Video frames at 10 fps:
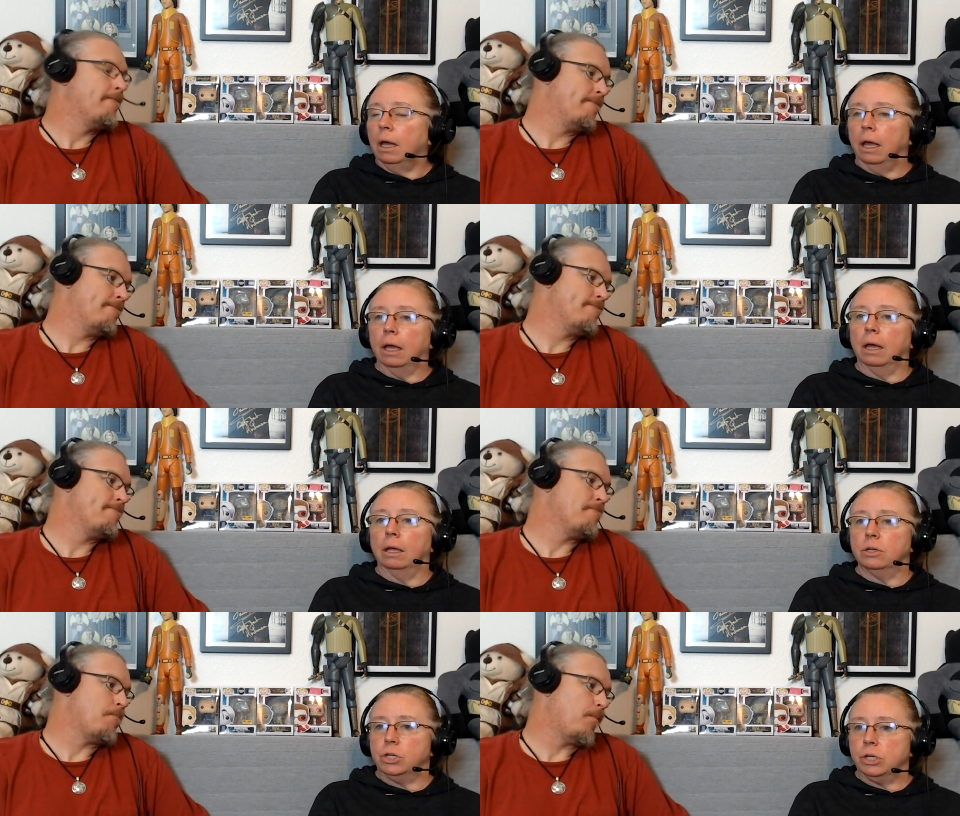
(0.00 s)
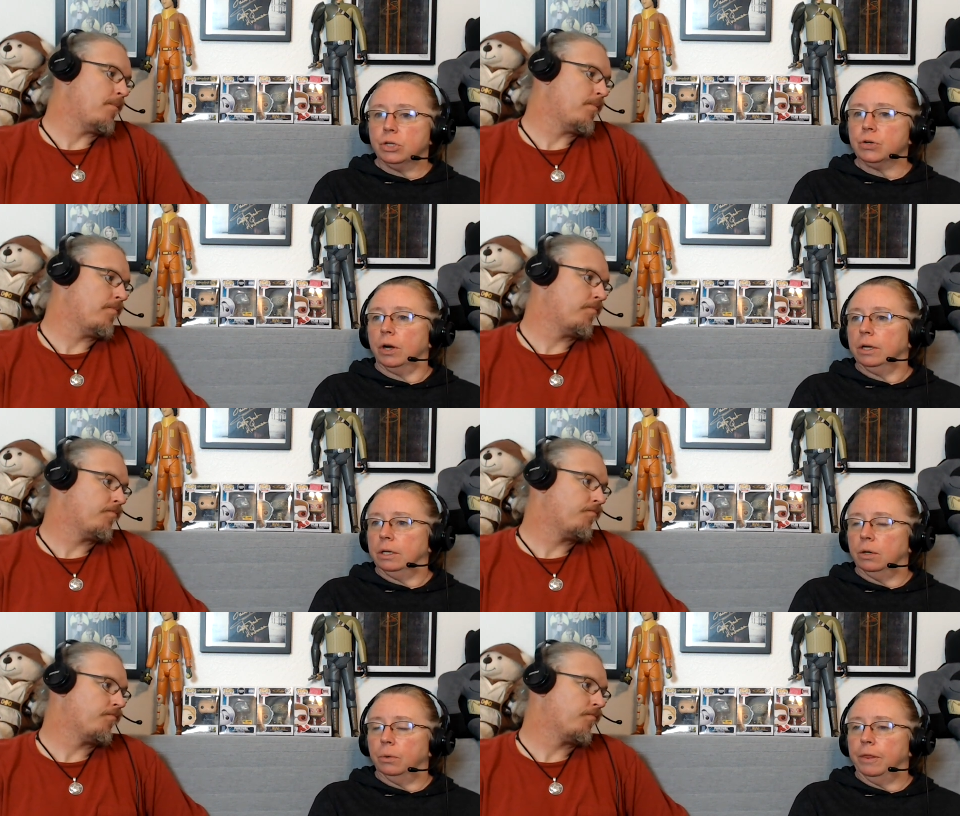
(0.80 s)
Speaker 1: and she's trying to
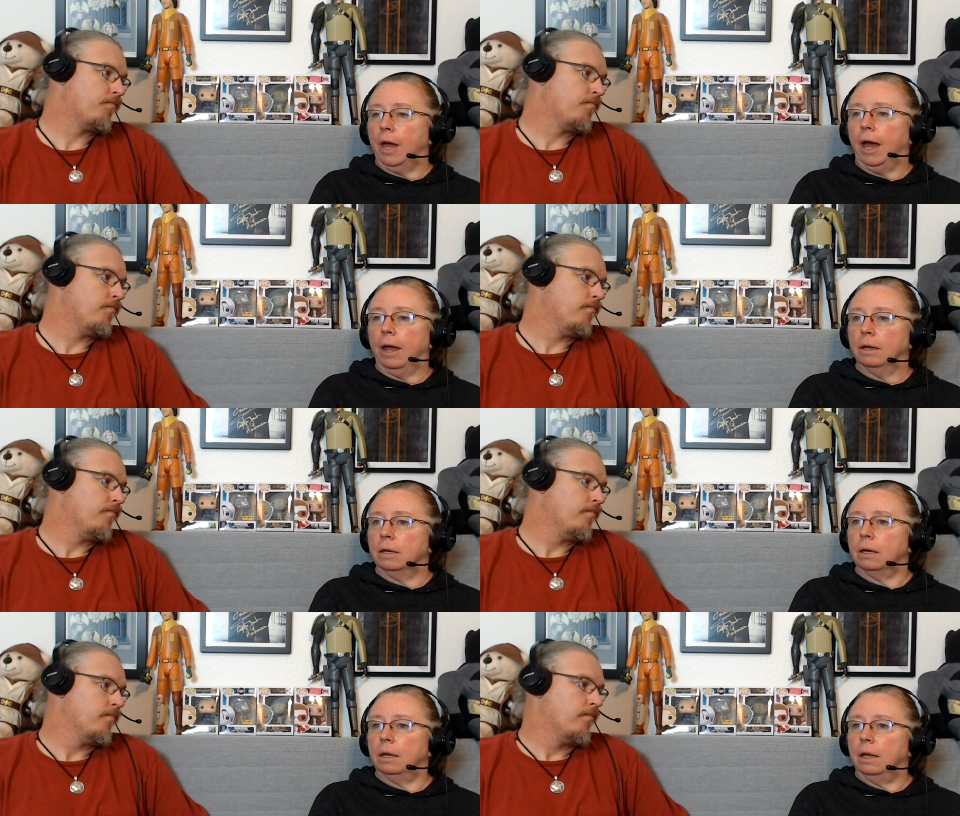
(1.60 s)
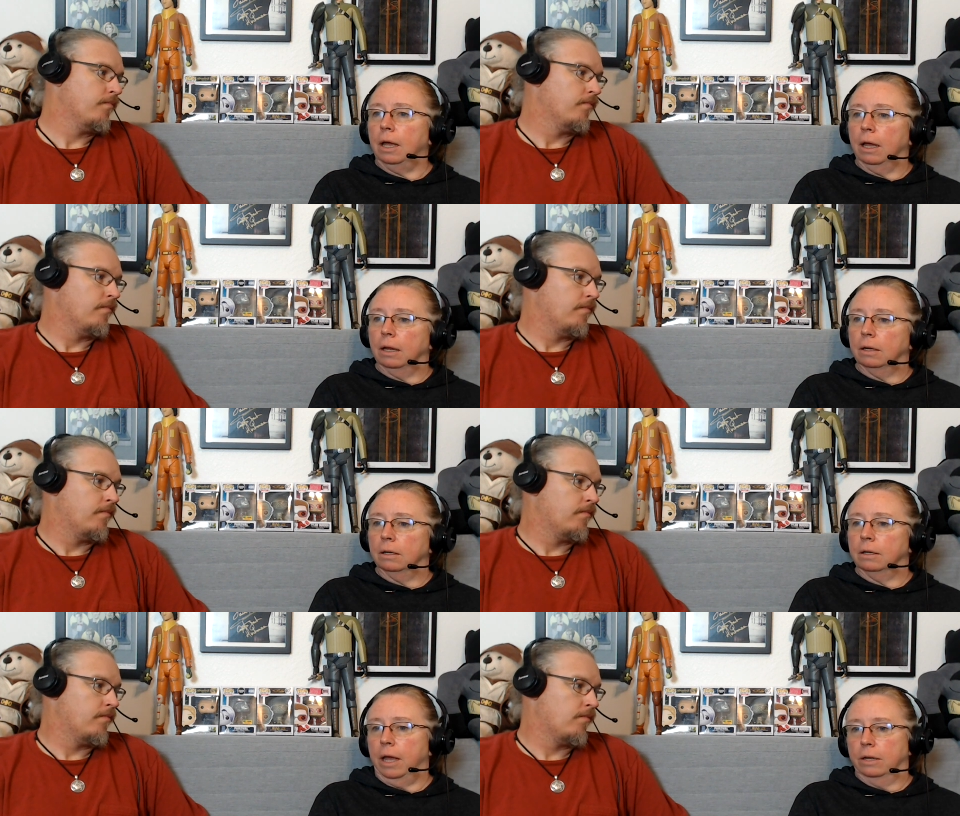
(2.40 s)
deal with that,
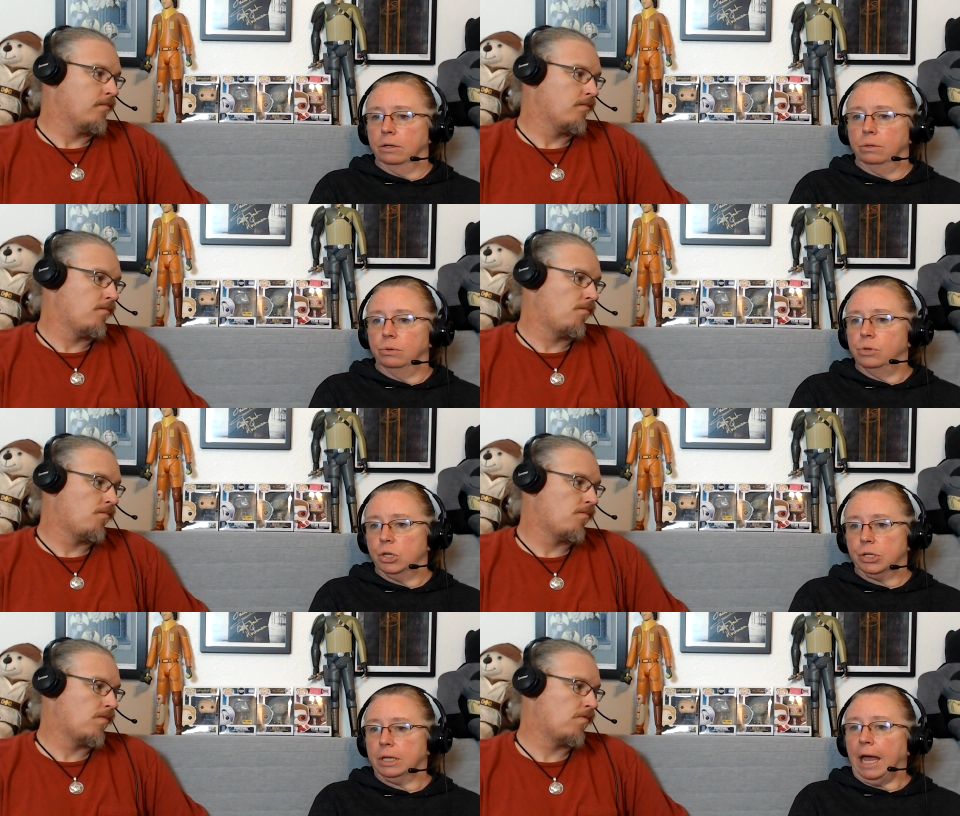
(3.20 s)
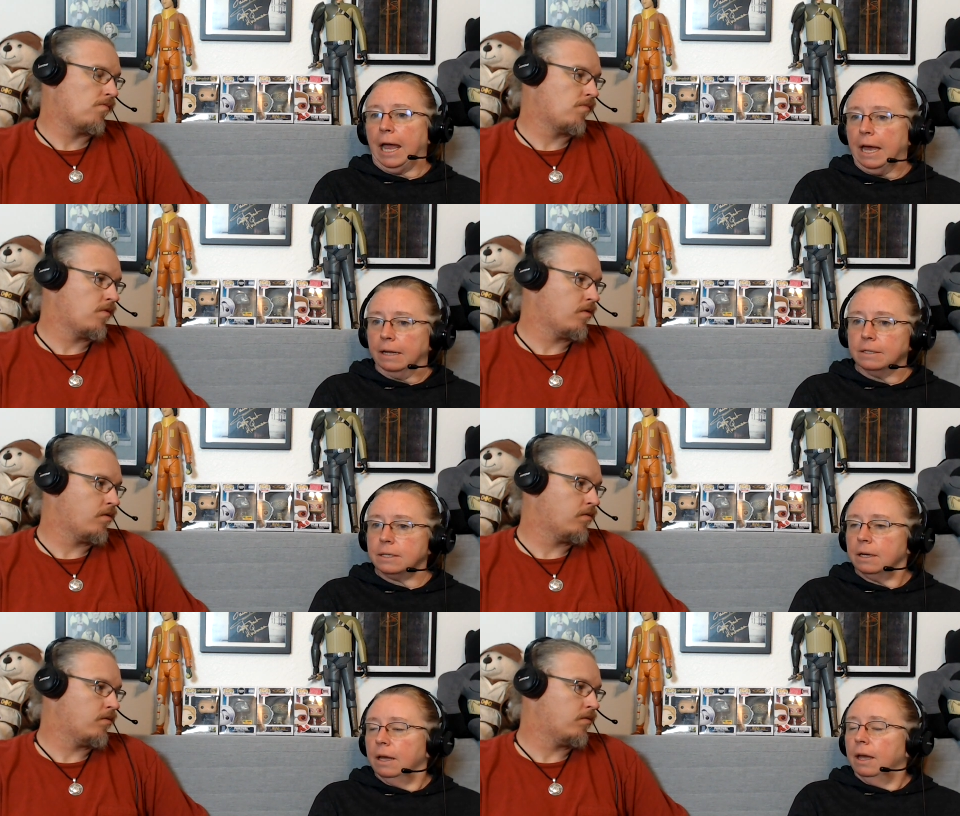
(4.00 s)
and and just
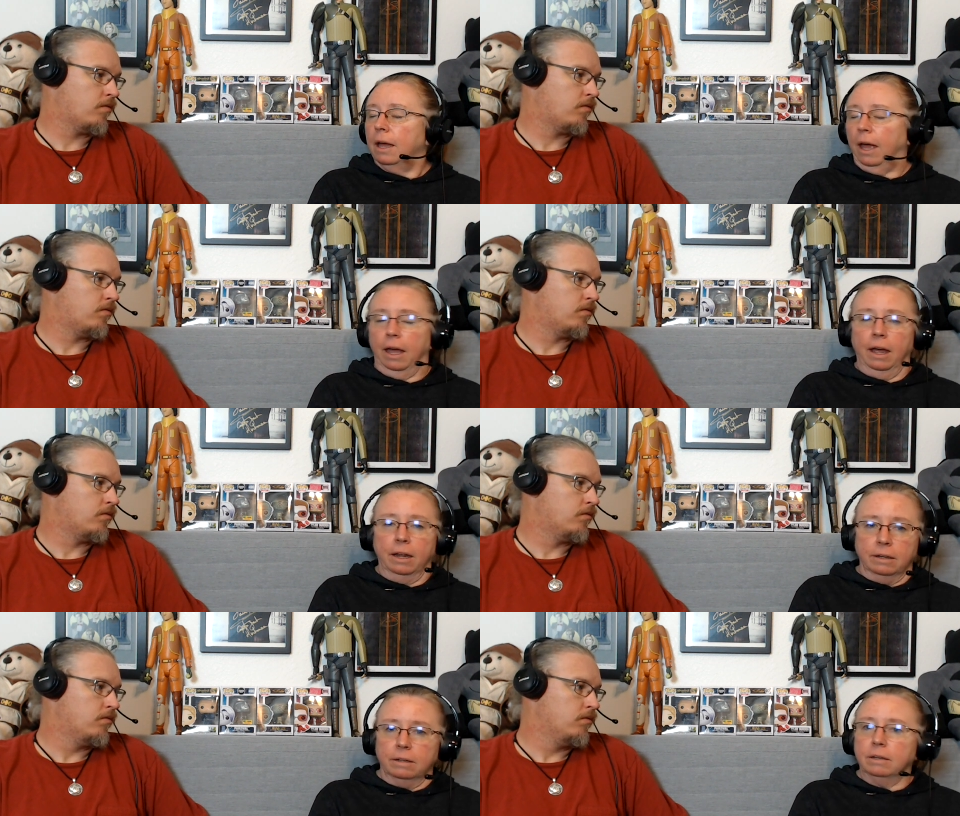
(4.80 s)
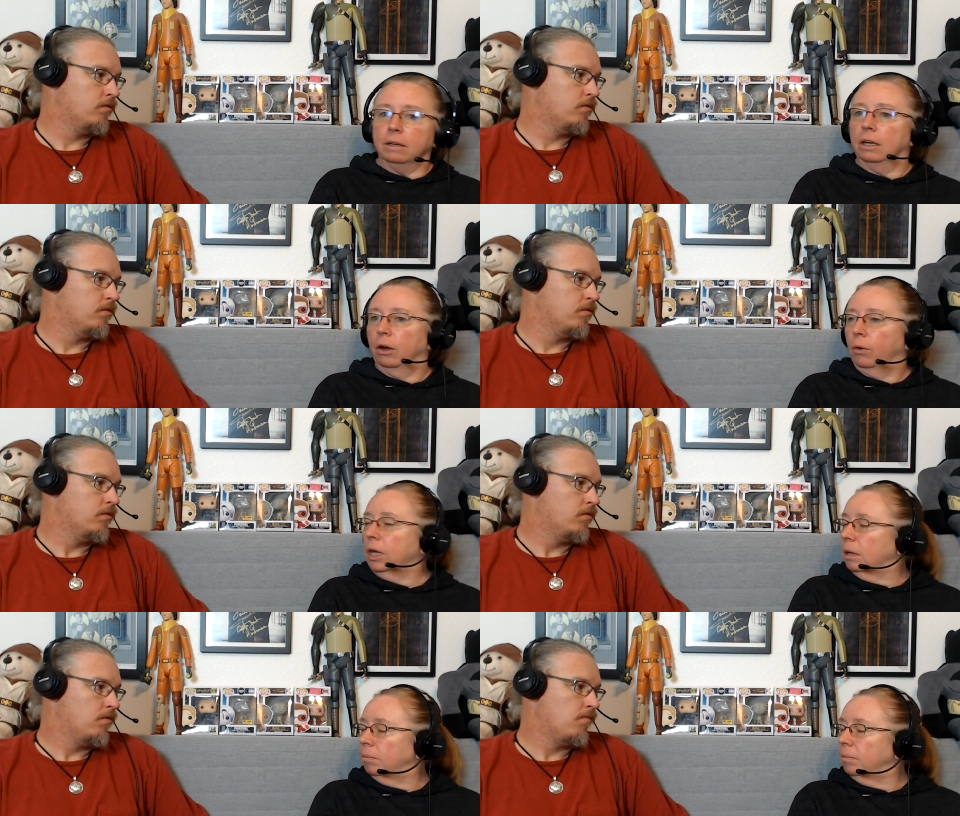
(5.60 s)
can't, and you know
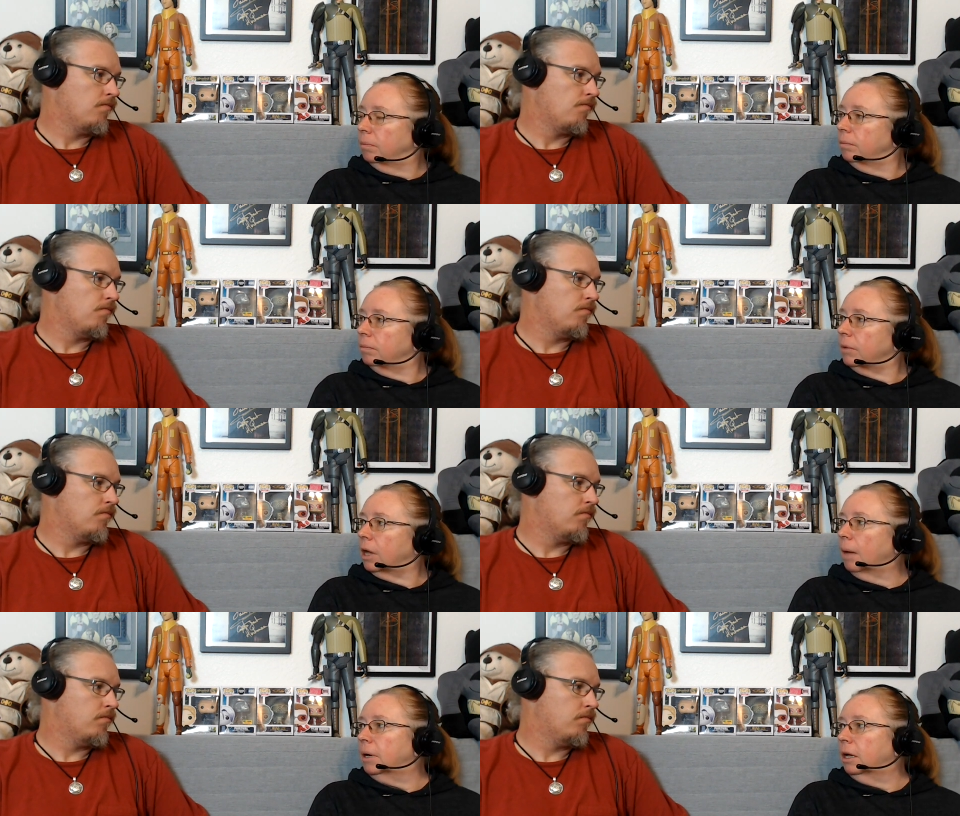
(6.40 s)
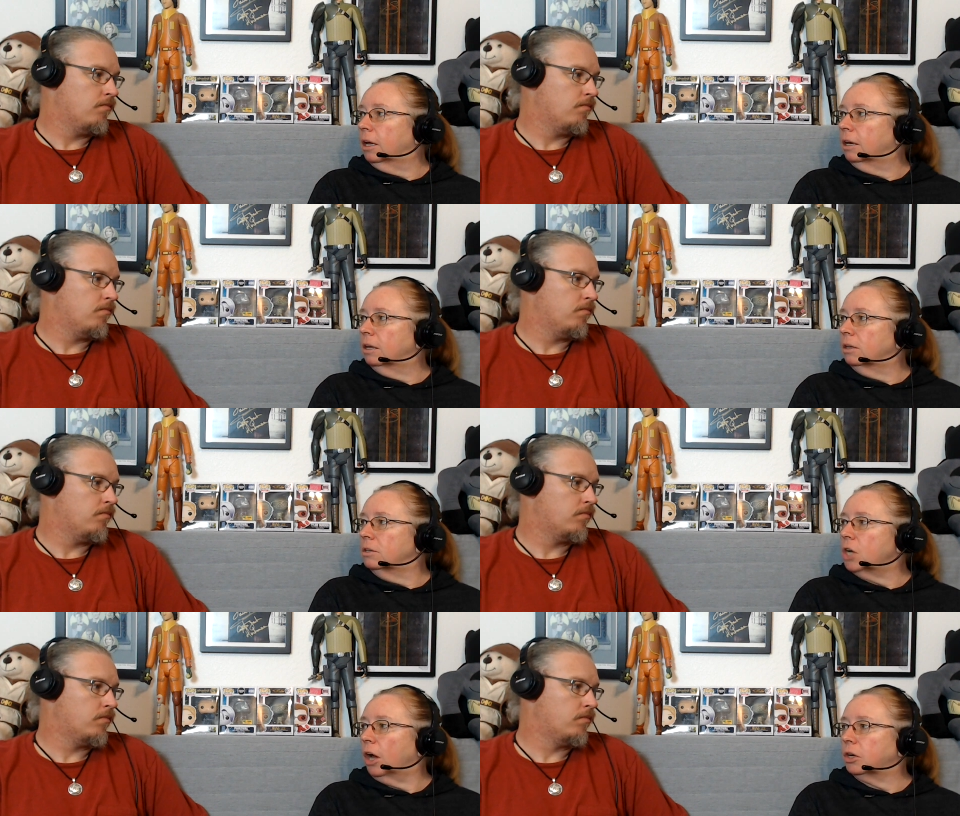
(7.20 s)
him coming in and
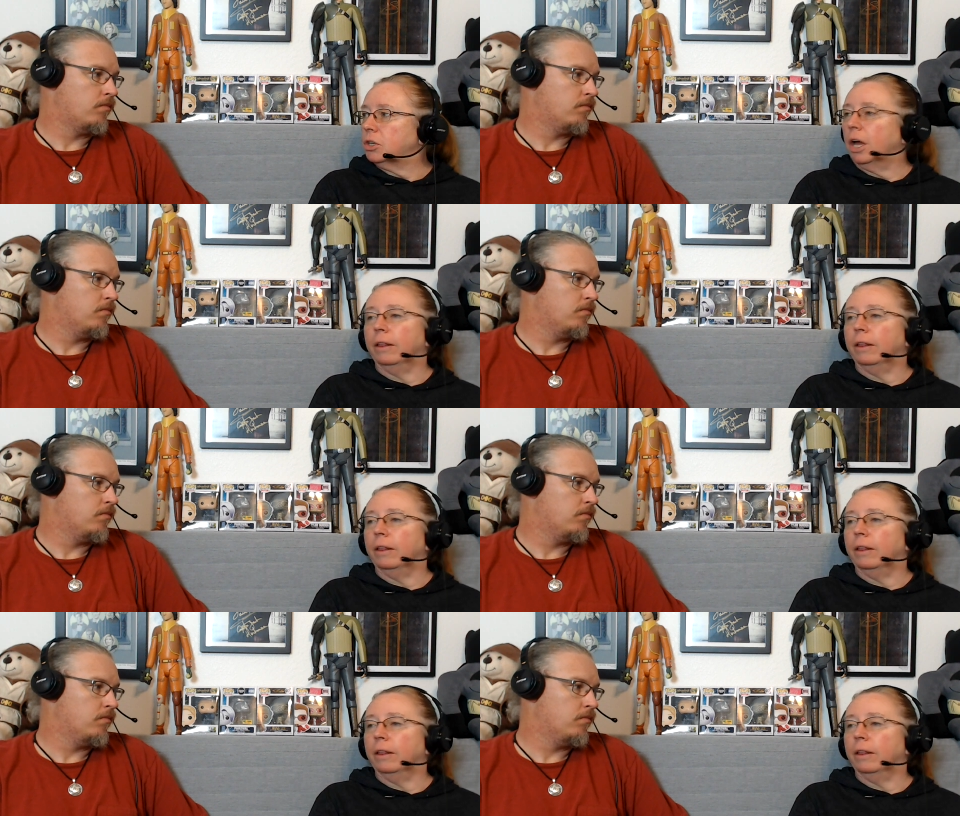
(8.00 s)
talking to.